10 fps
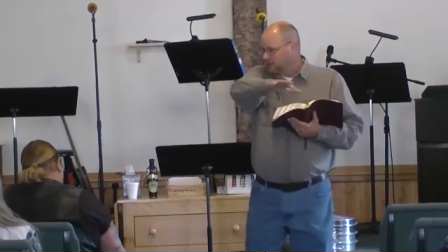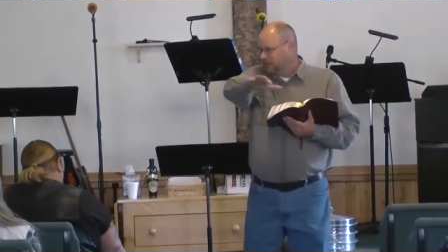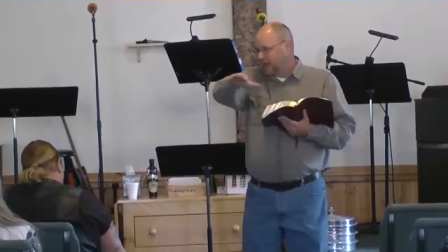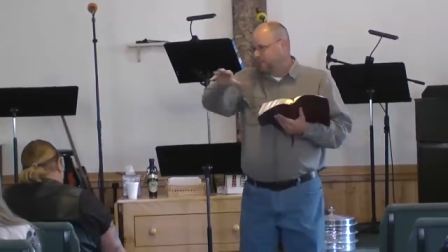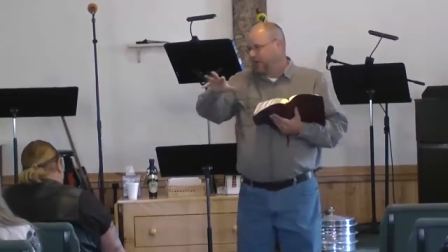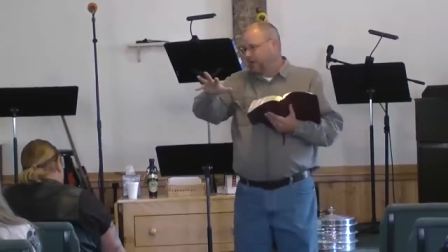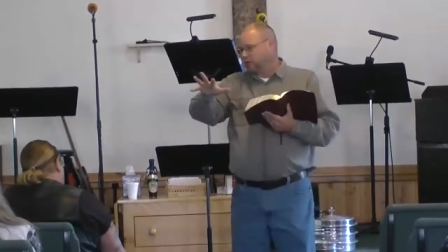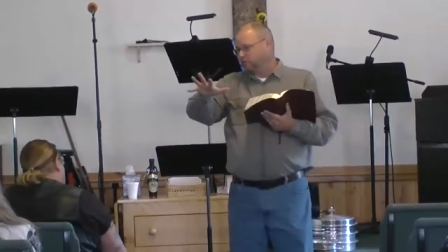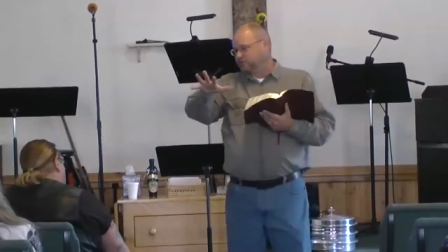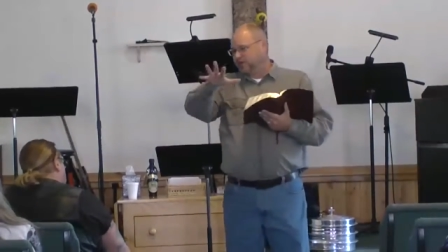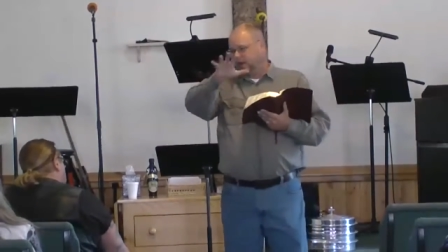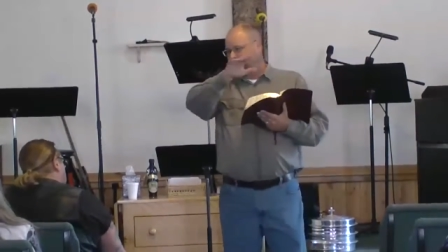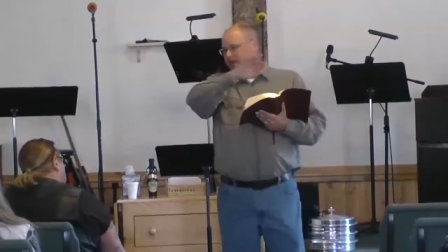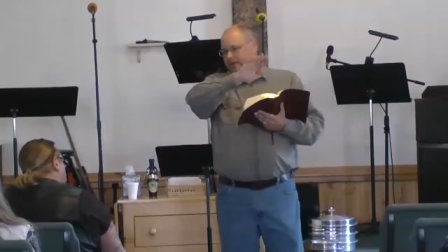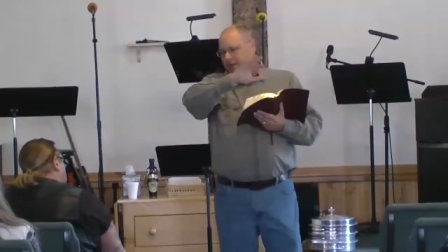the tabernacle was
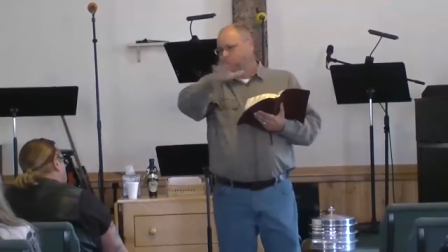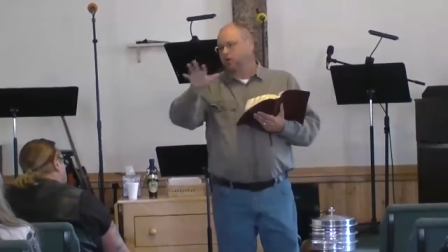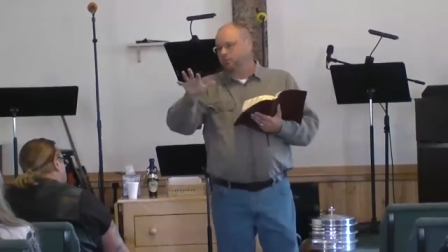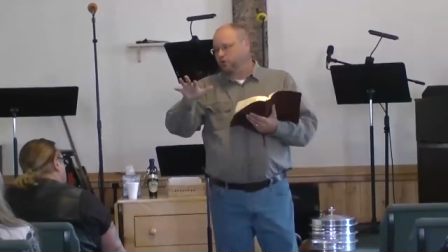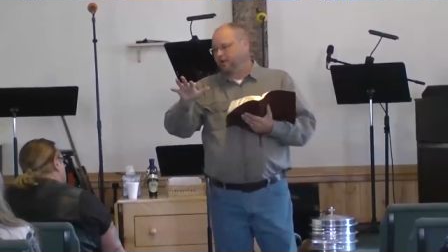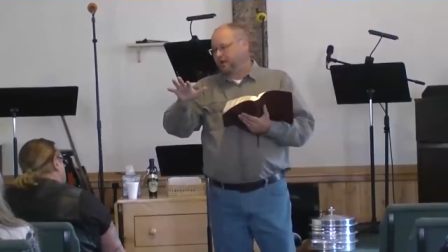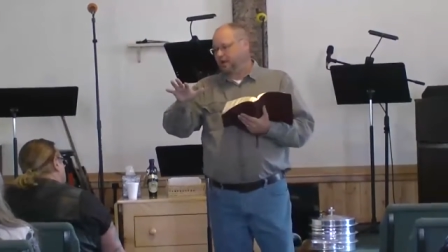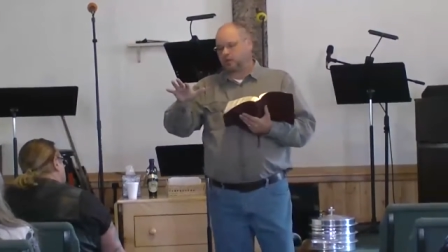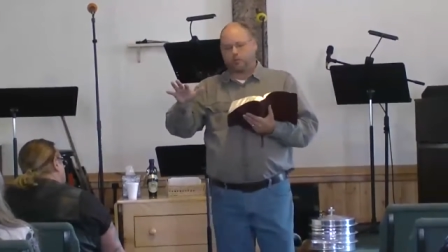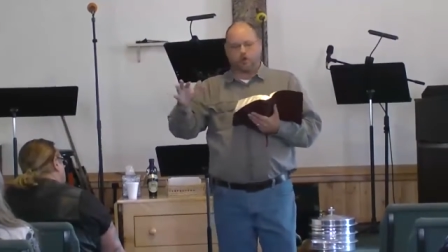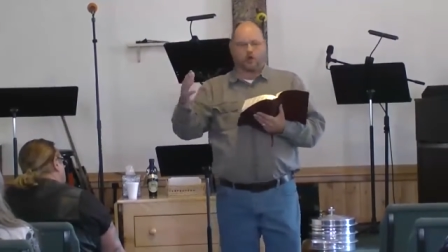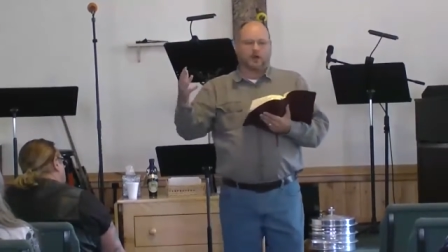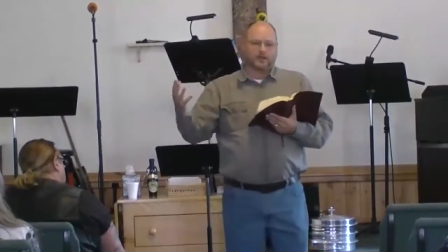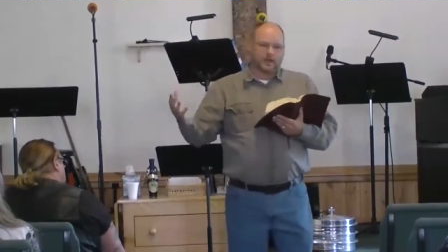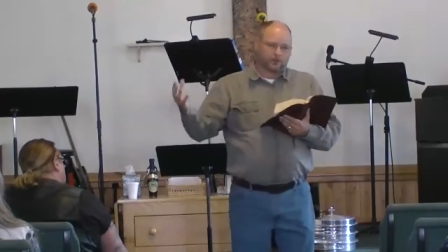done, they weren't moving it
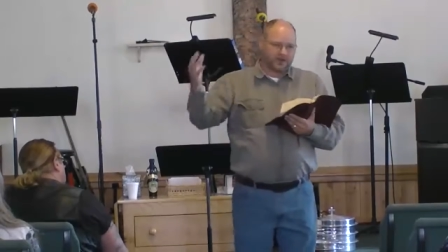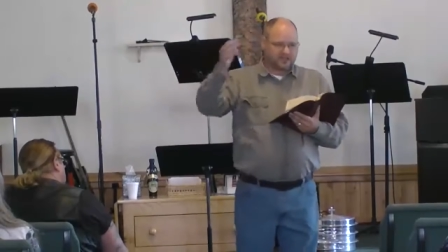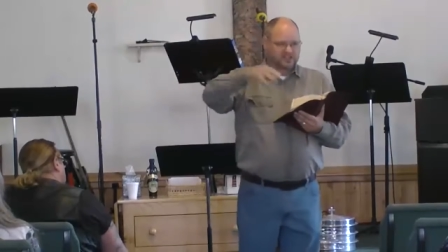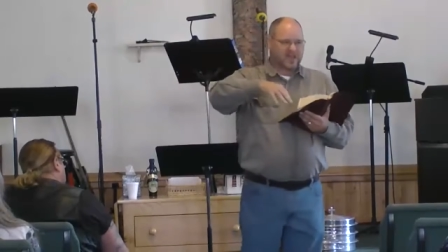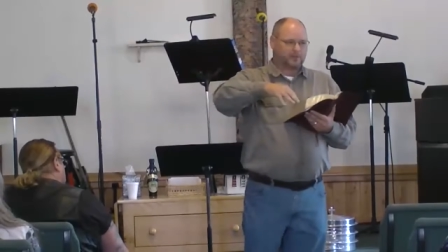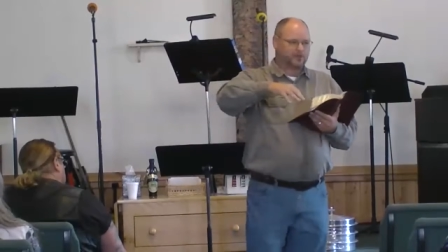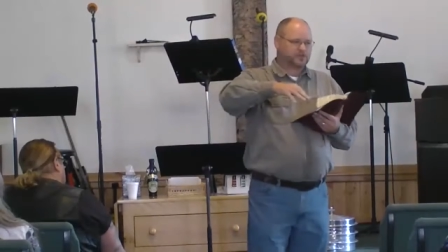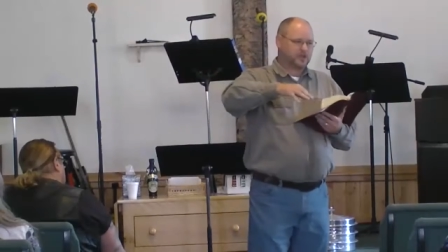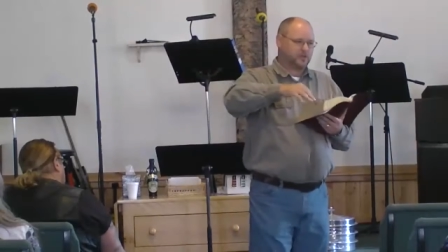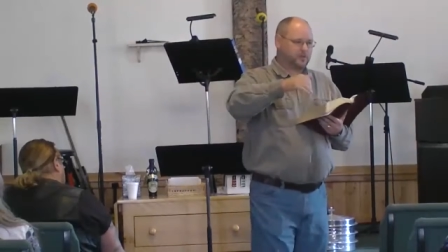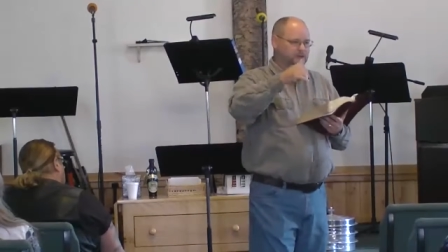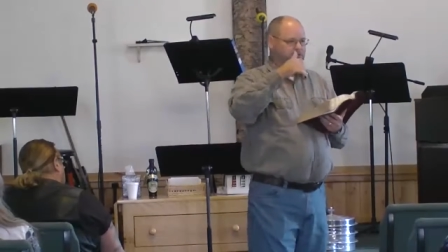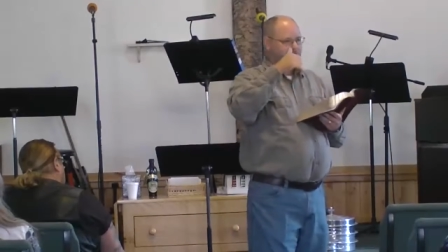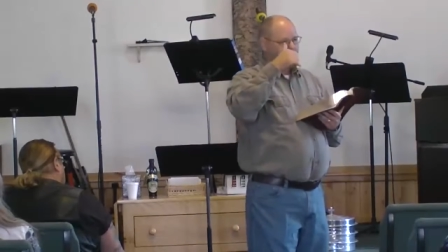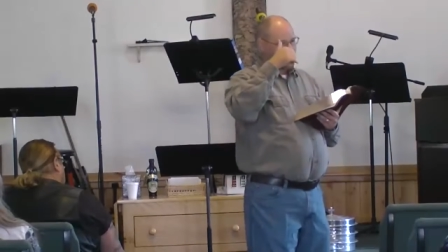anymore. They reestablished them
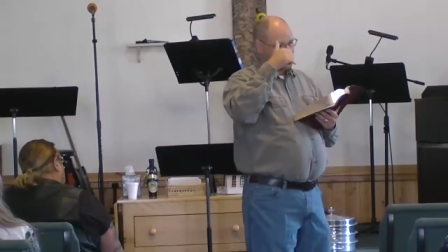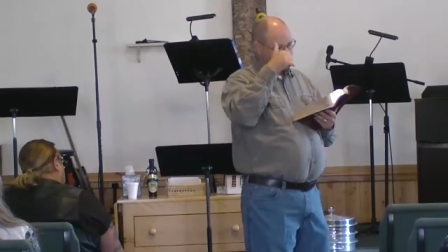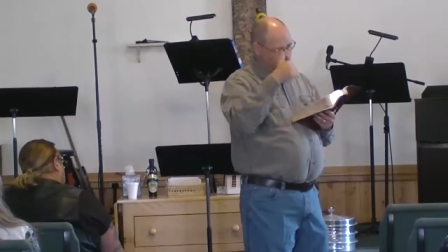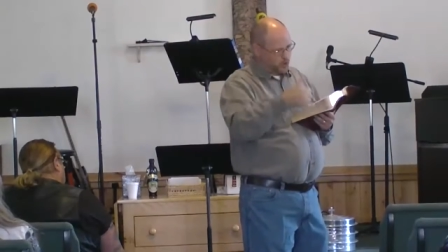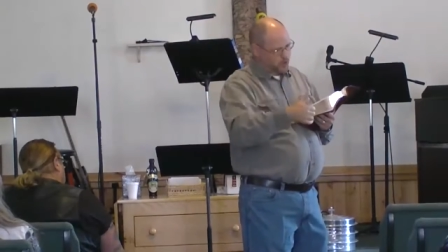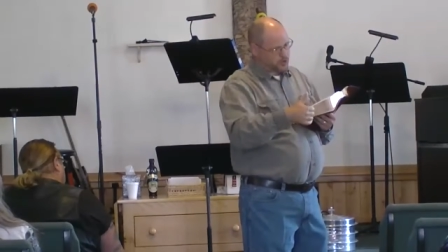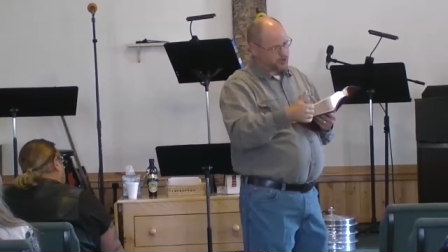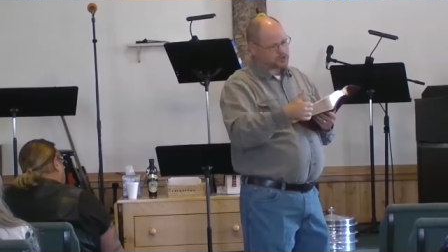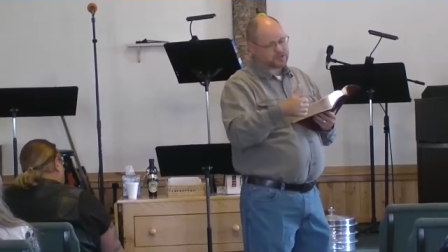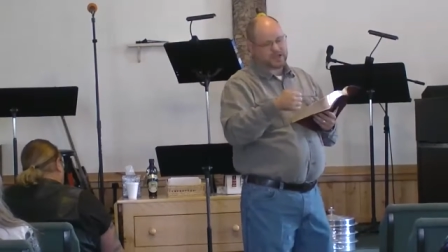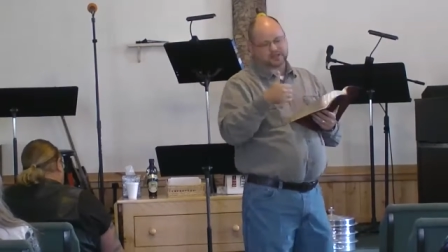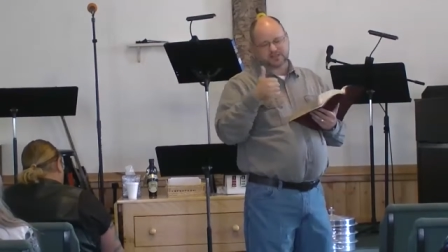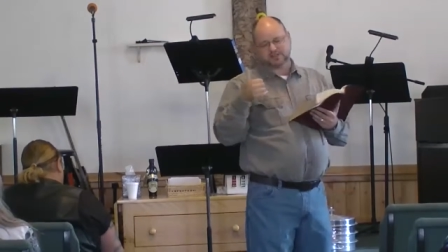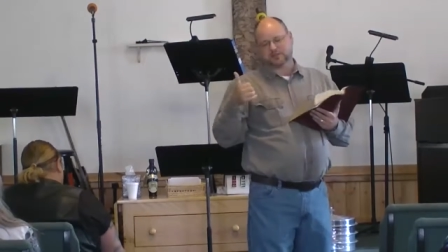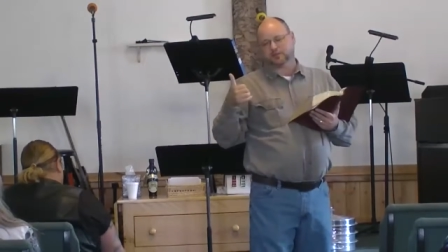as, as the workers. They
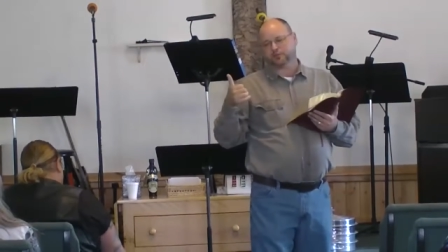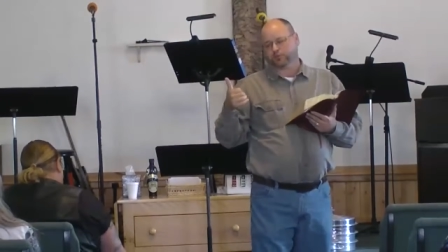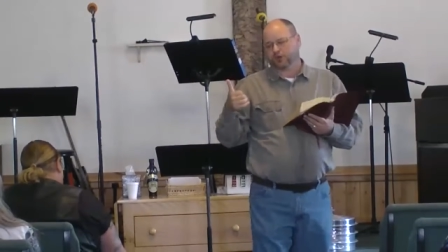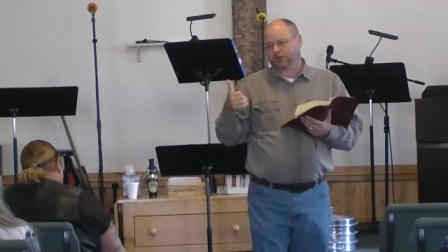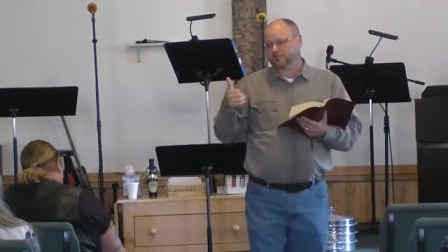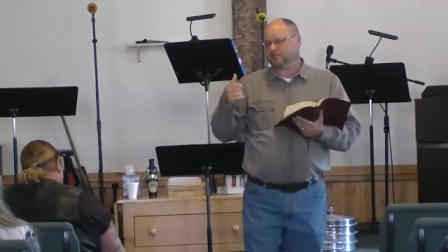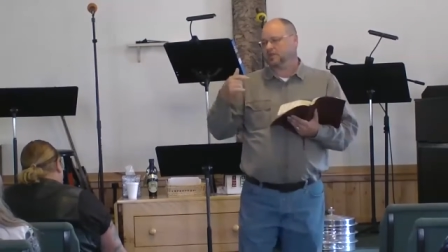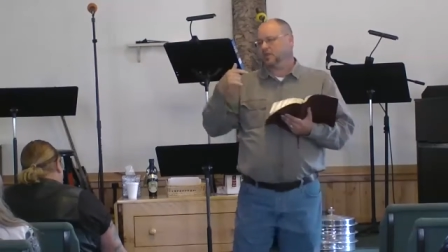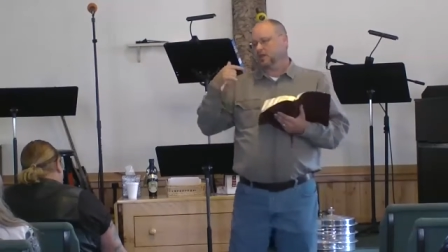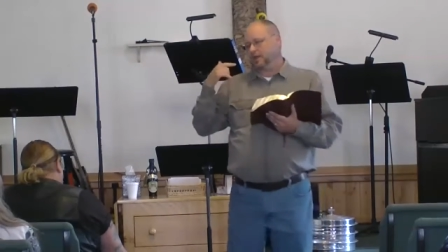assisted the priests.